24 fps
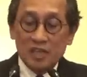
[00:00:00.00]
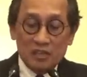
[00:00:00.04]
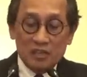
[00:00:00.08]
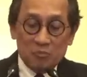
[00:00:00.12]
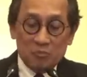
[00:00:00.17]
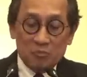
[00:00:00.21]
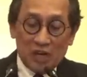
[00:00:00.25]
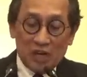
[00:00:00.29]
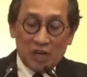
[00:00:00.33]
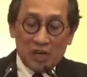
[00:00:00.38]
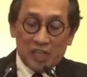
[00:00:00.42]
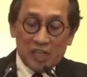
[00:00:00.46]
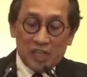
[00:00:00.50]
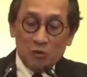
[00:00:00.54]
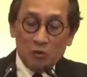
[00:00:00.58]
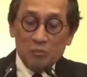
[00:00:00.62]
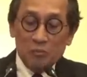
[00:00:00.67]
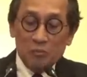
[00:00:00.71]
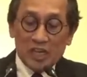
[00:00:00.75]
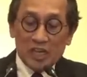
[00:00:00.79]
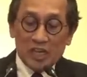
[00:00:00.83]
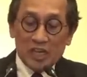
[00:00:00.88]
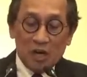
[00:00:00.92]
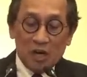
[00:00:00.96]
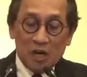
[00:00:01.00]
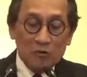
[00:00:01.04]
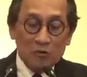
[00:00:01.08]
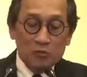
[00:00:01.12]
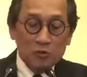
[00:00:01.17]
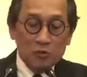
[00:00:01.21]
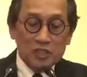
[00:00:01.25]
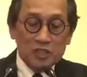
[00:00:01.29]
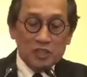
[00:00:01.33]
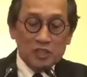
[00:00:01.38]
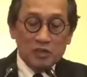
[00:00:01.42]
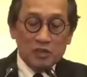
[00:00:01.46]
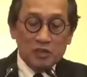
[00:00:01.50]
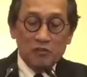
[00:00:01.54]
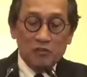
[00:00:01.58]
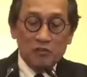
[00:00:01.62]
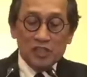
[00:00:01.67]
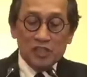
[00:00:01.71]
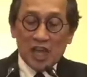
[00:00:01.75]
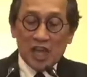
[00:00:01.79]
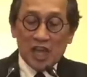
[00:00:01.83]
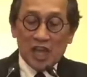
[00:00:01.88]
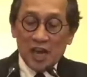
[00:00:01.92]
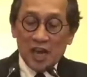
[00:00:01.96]
but they will become looser over
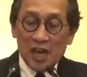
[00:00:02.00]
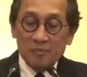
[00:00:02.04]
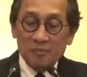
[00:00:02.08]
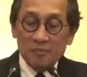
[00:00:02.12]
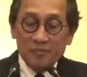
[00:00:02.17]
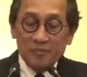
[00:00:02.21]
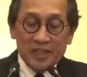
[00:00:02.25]
time,